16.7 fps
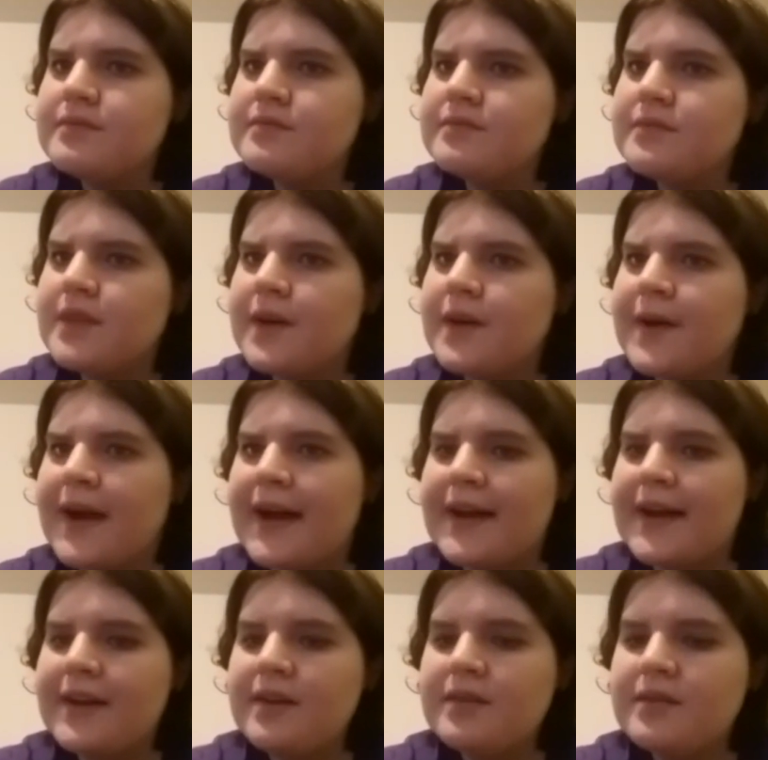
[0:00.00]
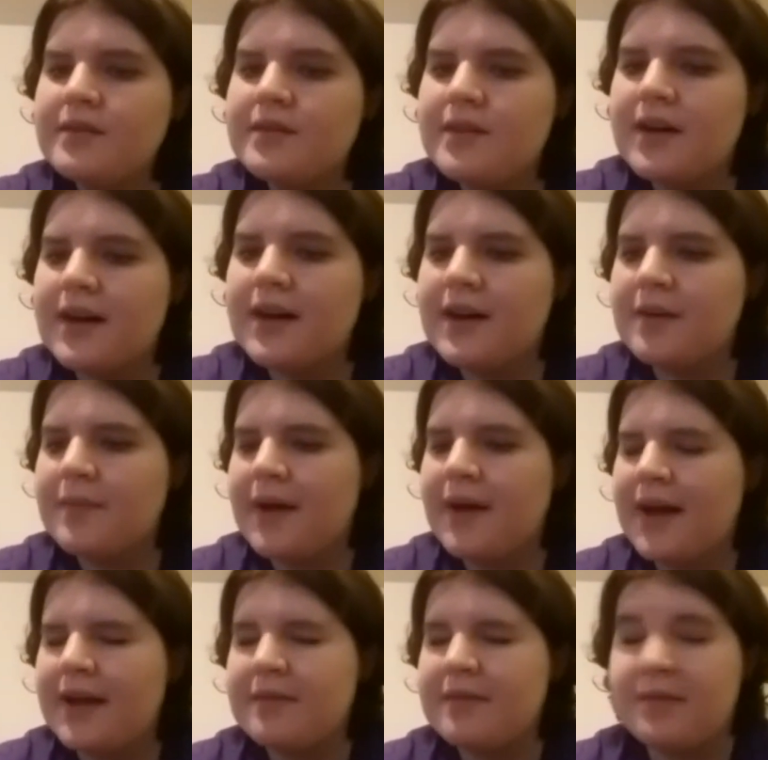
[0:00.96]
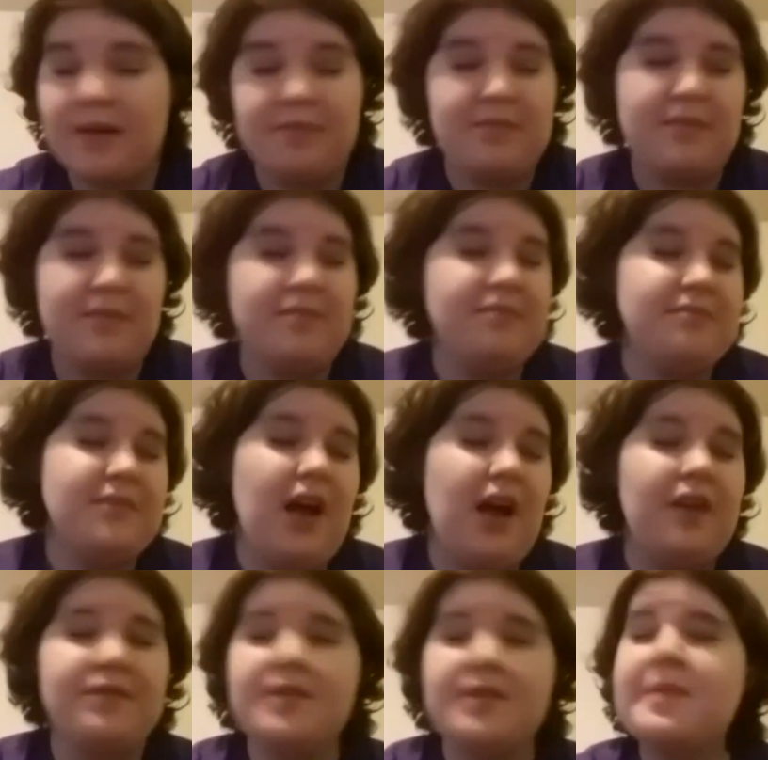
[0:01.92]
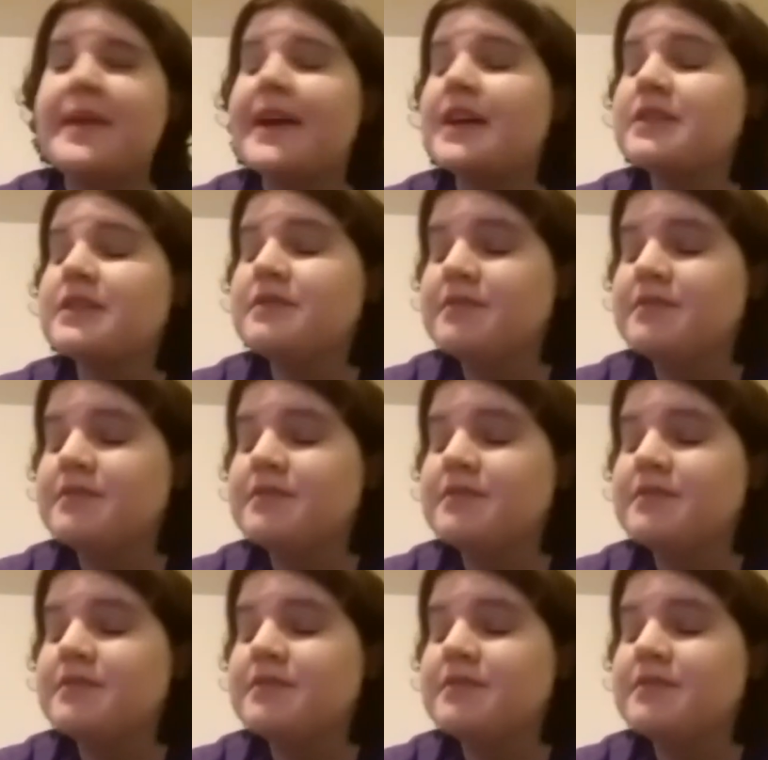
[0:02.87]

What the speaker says: Okay. I'm not from here.